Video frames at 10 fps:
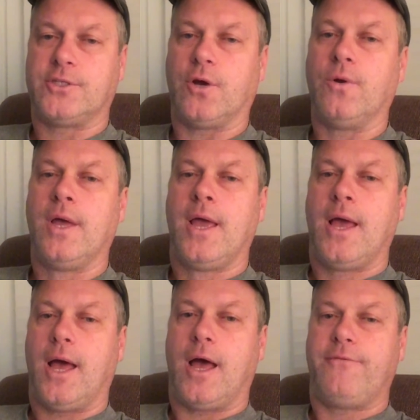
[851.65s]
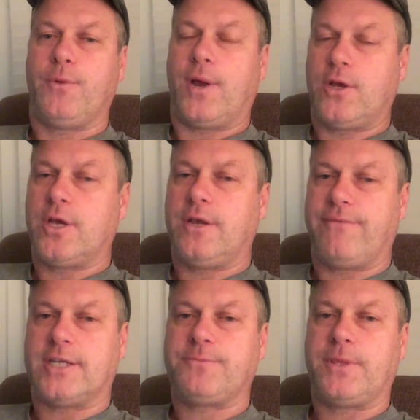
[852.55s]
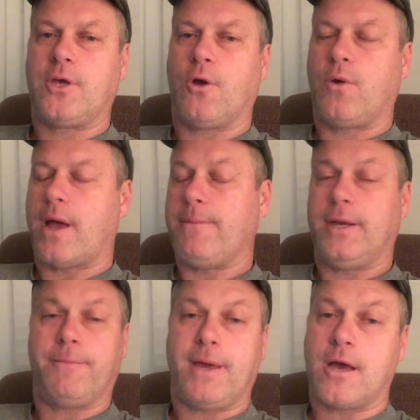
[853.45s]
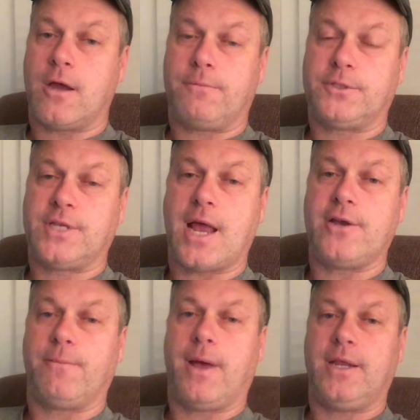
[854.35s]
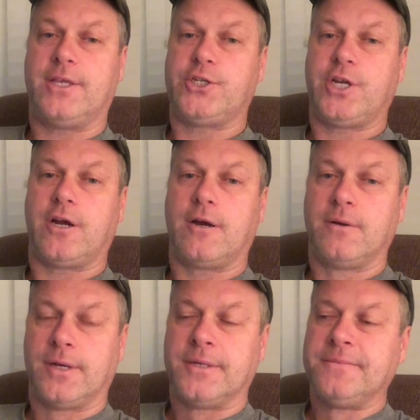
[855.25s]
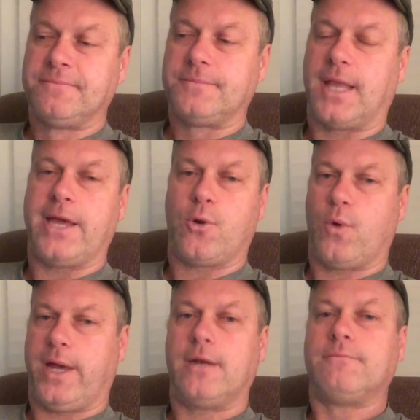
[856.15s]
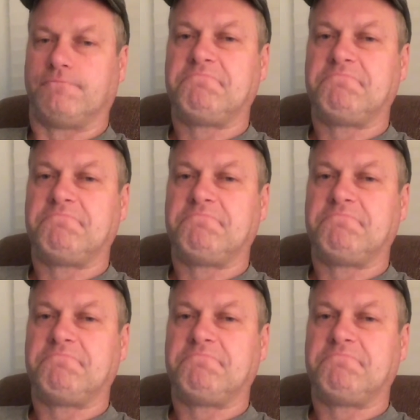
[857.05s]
So if you want a good investment, though, I mean, to make 100% on your money this year, Litecoin